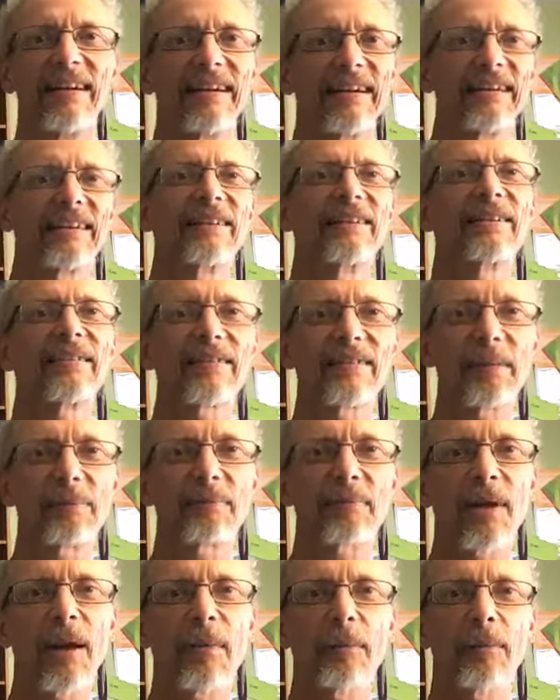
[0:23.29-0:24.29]
It is
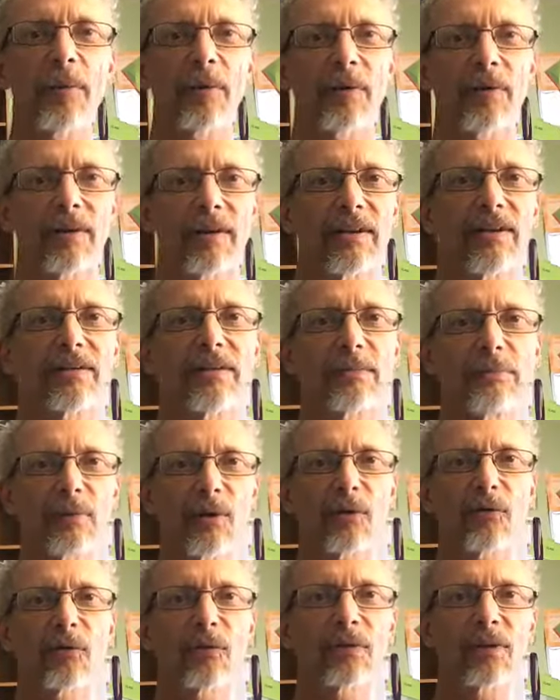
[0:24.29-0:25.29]
September. It is a
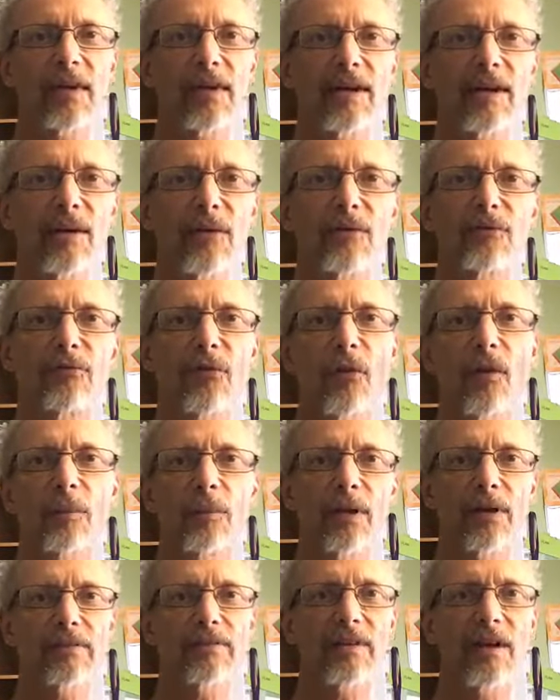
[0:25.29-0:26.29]
beautiful day here in Fort
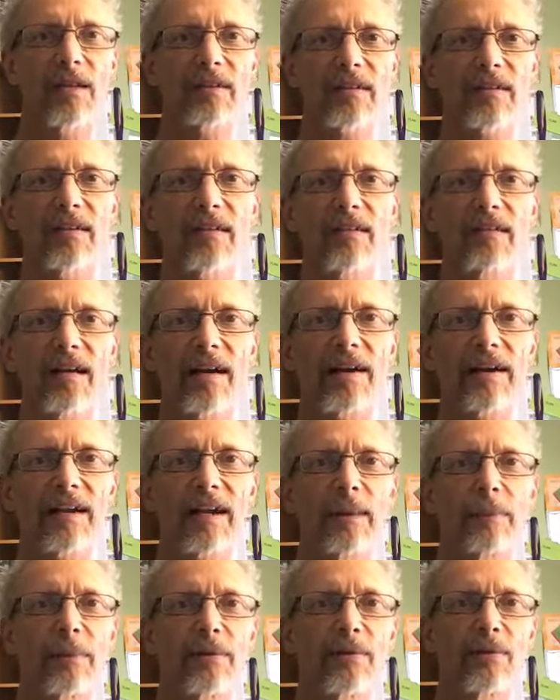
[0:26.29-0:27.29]
Mill, South Carolina,
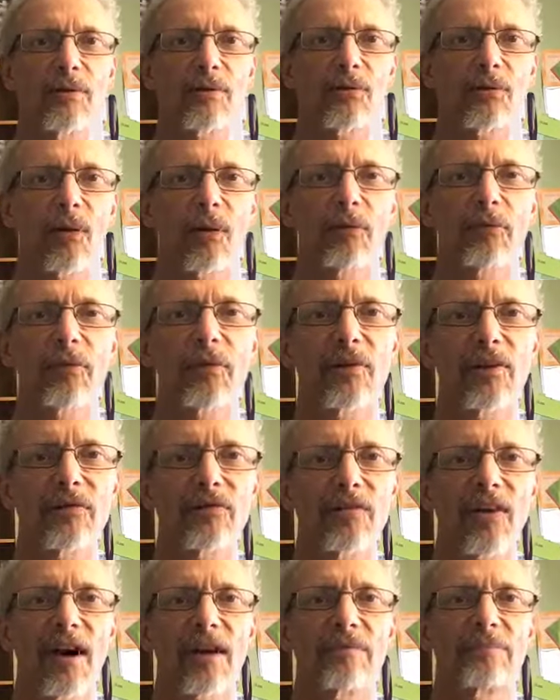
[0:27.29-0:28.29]
coming to you
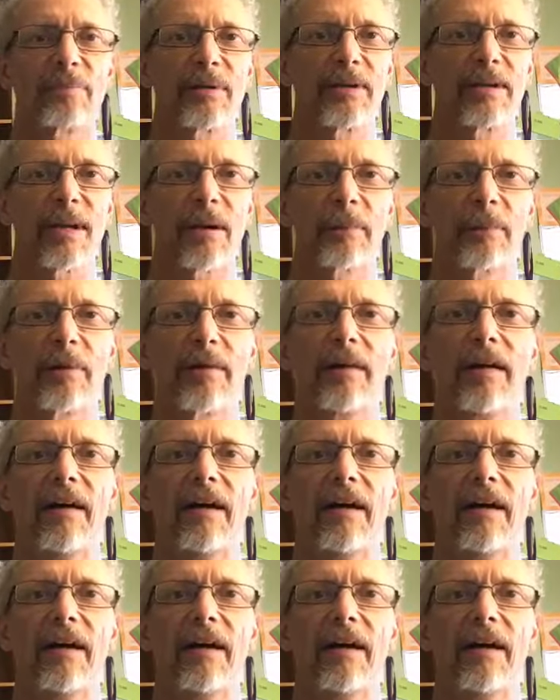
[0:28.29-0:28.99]
12.35 p.m.